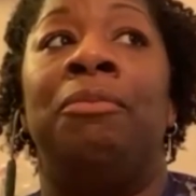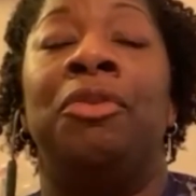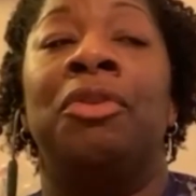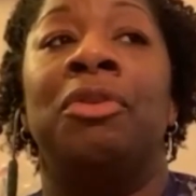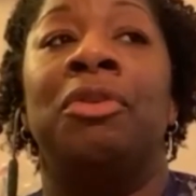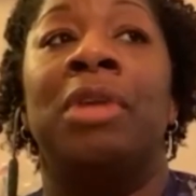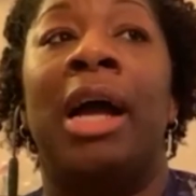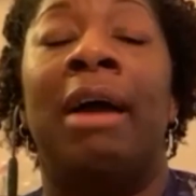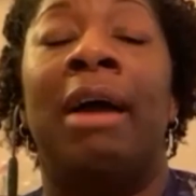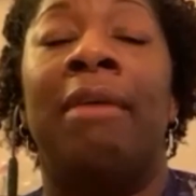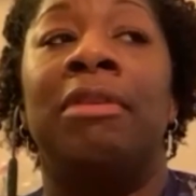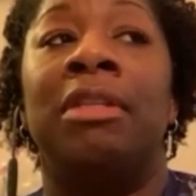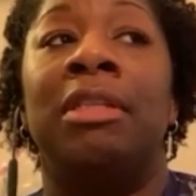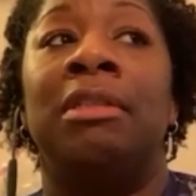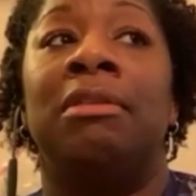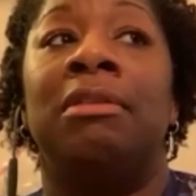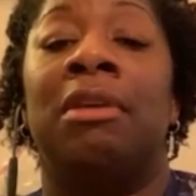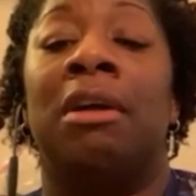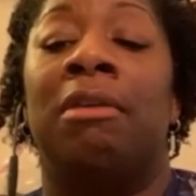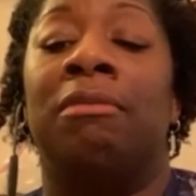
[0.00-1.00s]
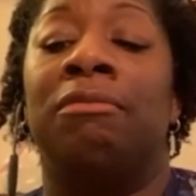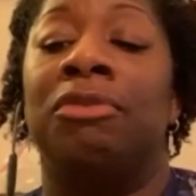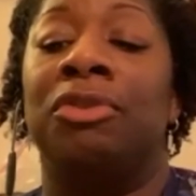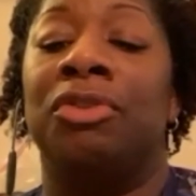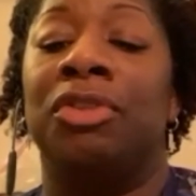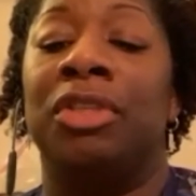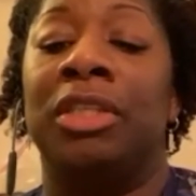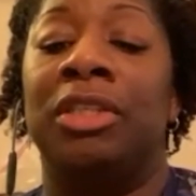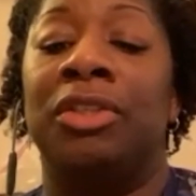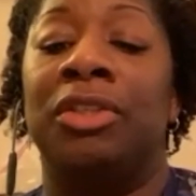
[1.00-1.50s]
having these
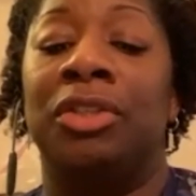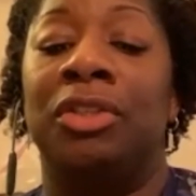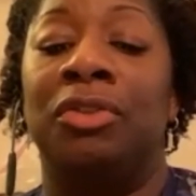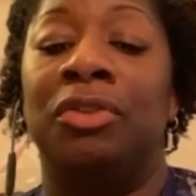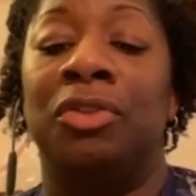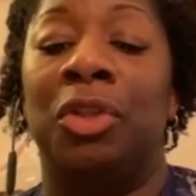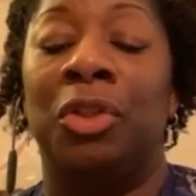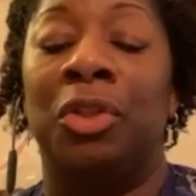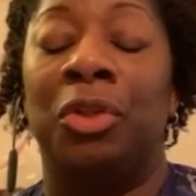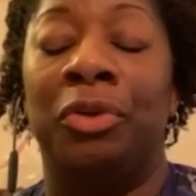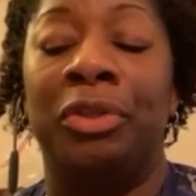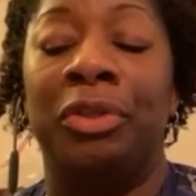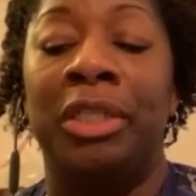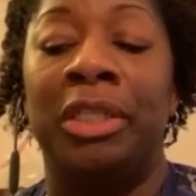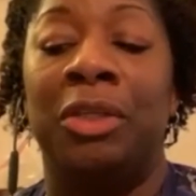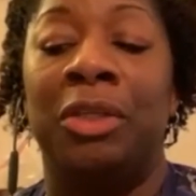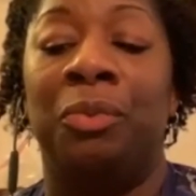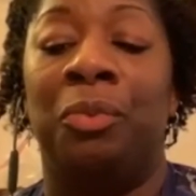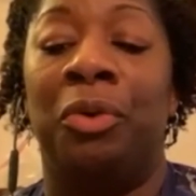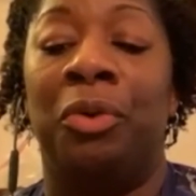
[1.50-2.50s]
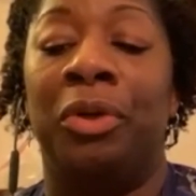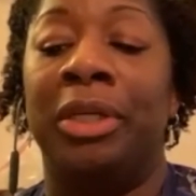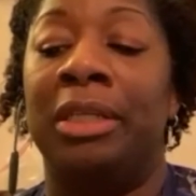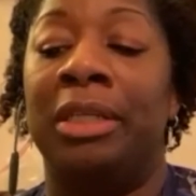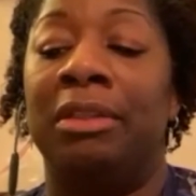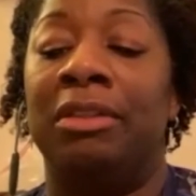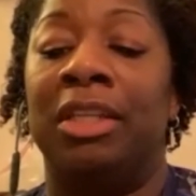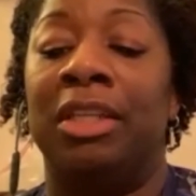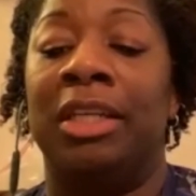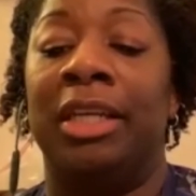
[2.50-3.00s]
conversations, learning and
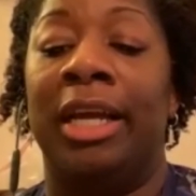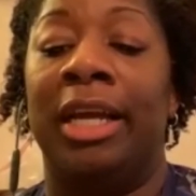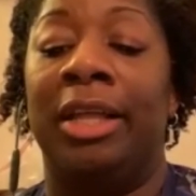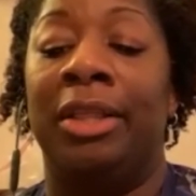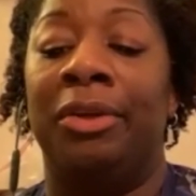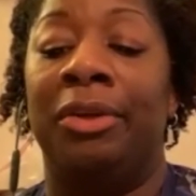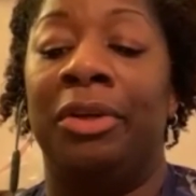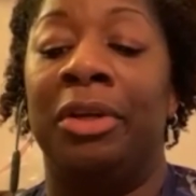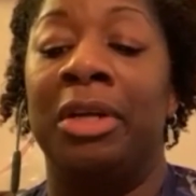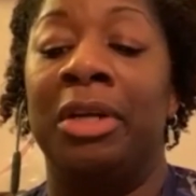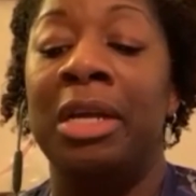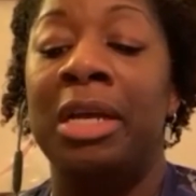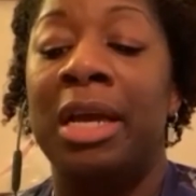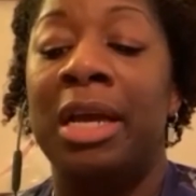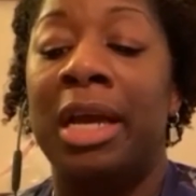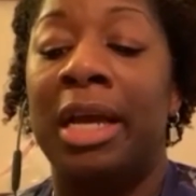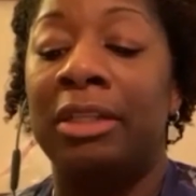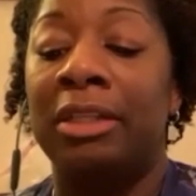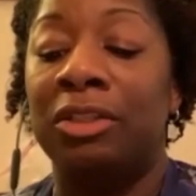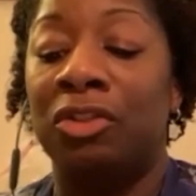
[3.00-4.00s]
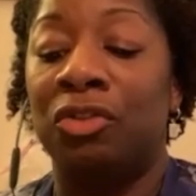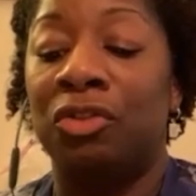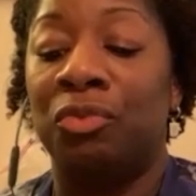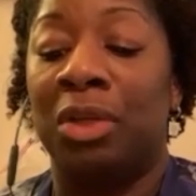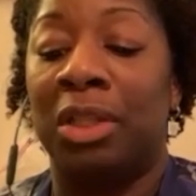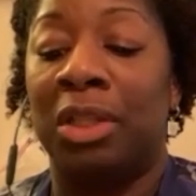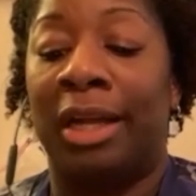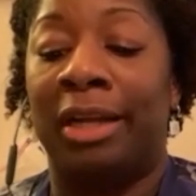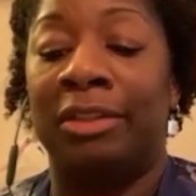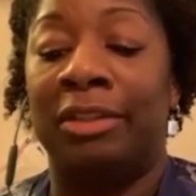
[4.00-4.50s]
working together, and just
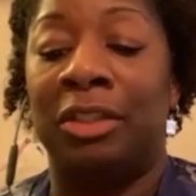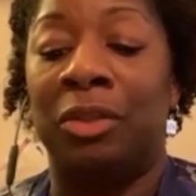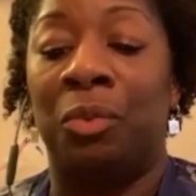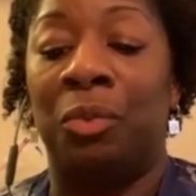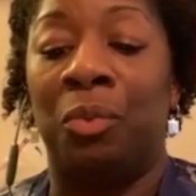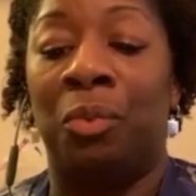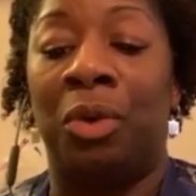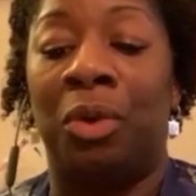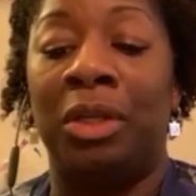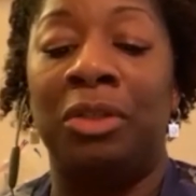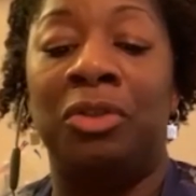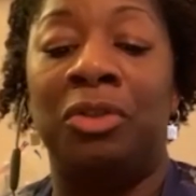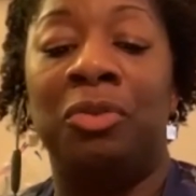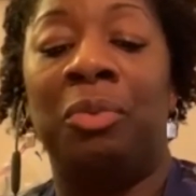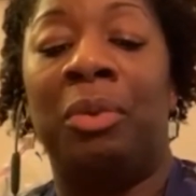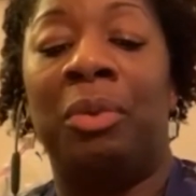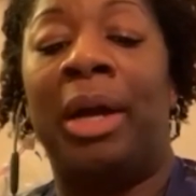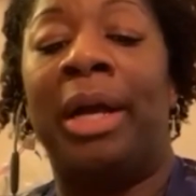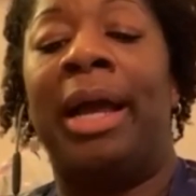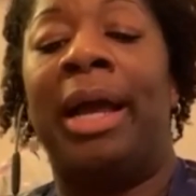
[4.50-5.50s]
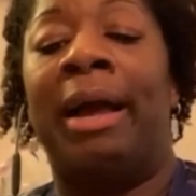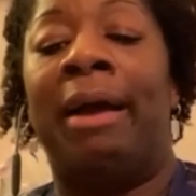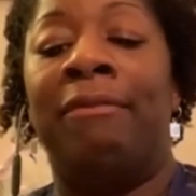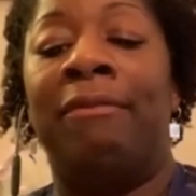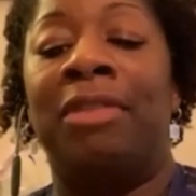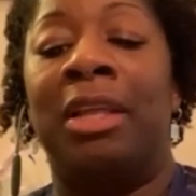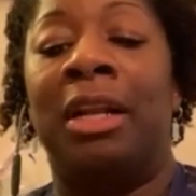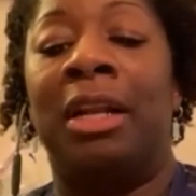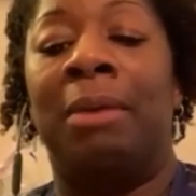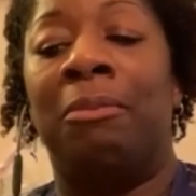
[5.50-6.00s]
realizing, what do I have
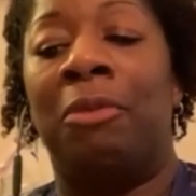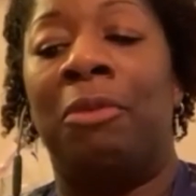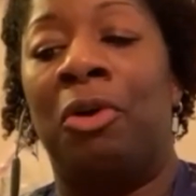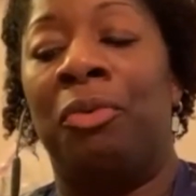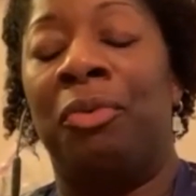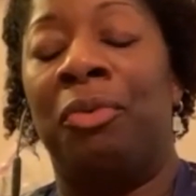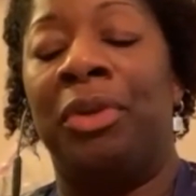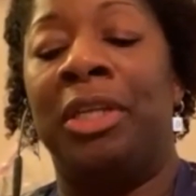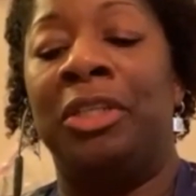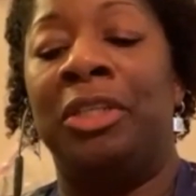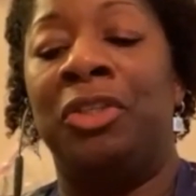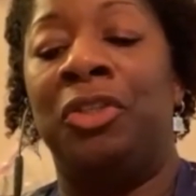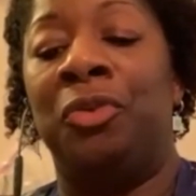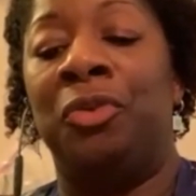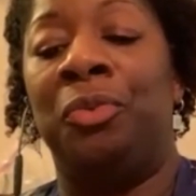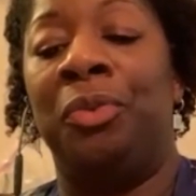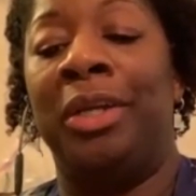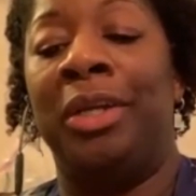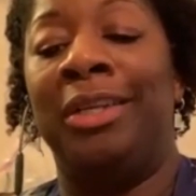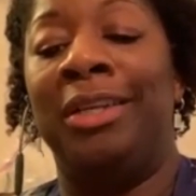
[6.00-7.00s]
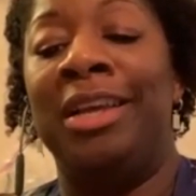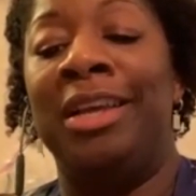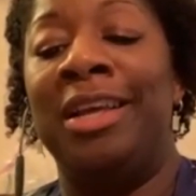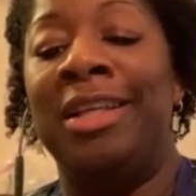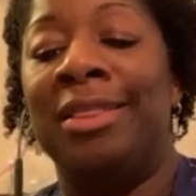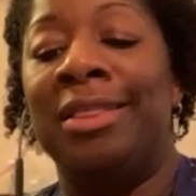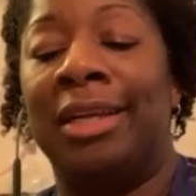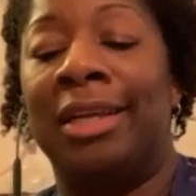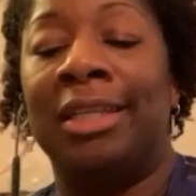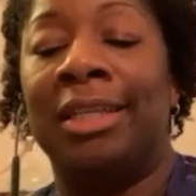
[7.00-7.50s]
that I'm already doing
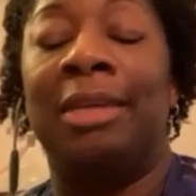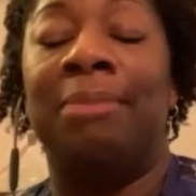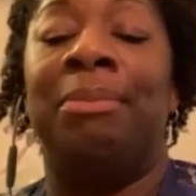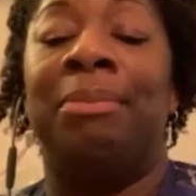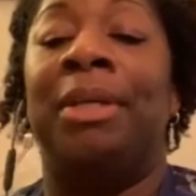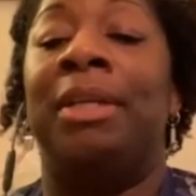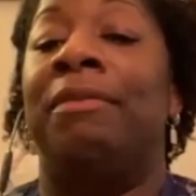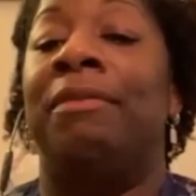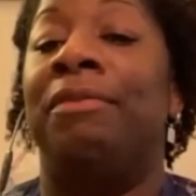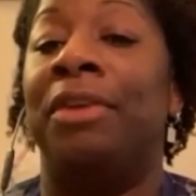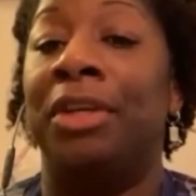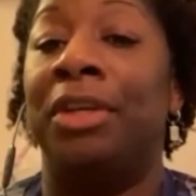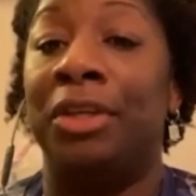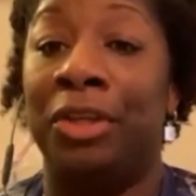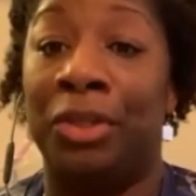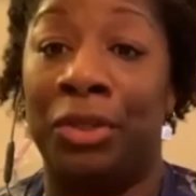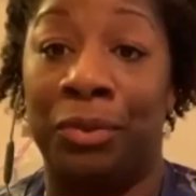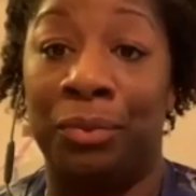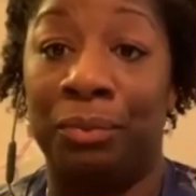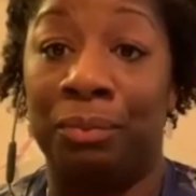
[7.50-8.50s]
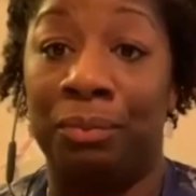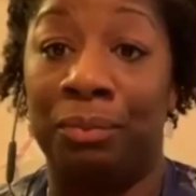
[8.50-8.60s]
that can benefit you?